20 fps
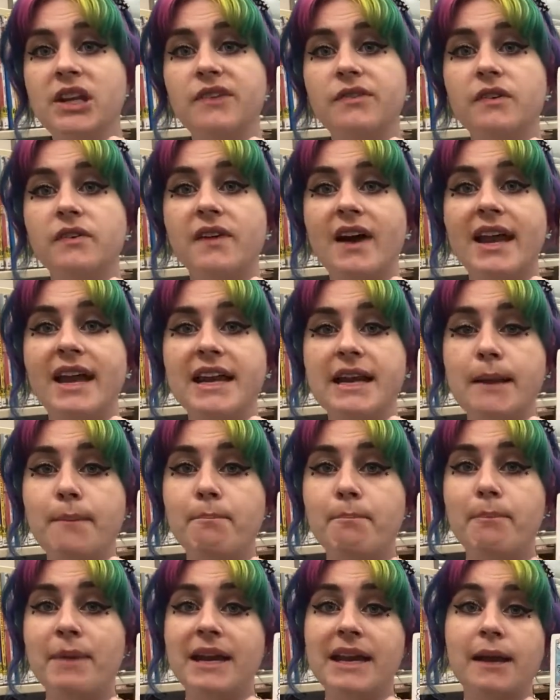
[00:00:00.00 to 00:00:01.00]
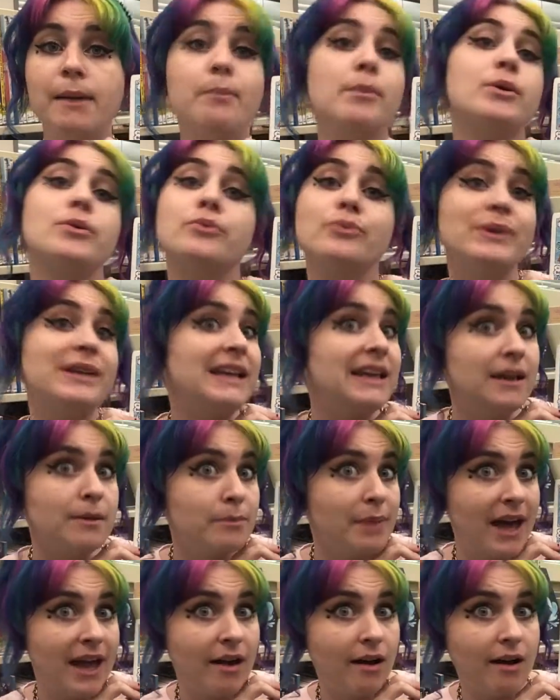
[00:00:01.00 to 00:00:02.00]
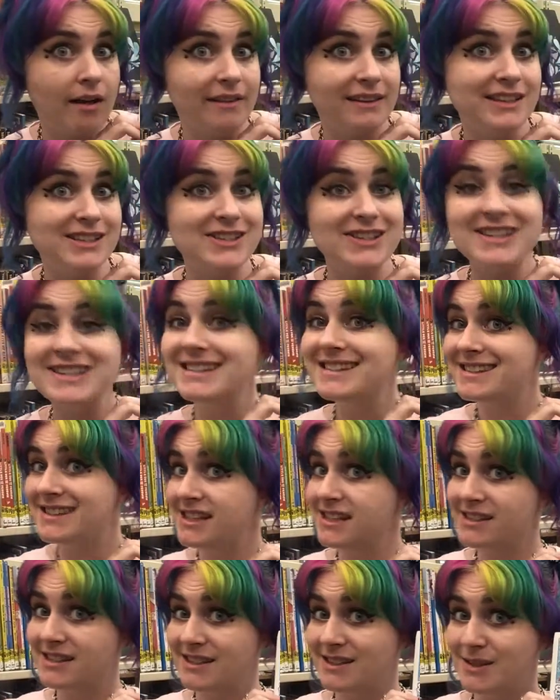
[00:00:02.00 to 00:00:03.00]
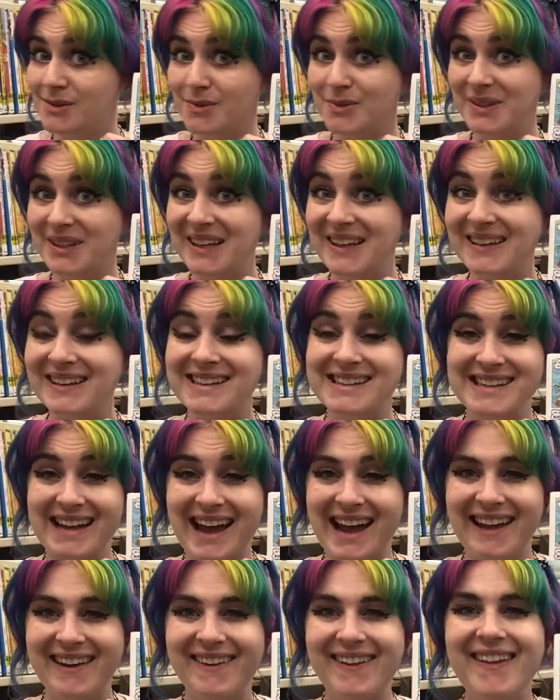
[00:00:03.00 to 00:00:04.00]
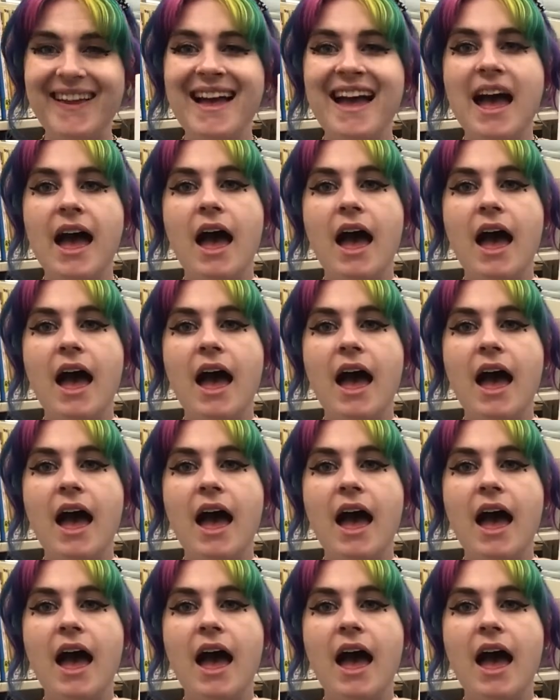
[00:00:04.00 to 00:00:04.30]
If you've got any budding marine biologists, this is a really good title.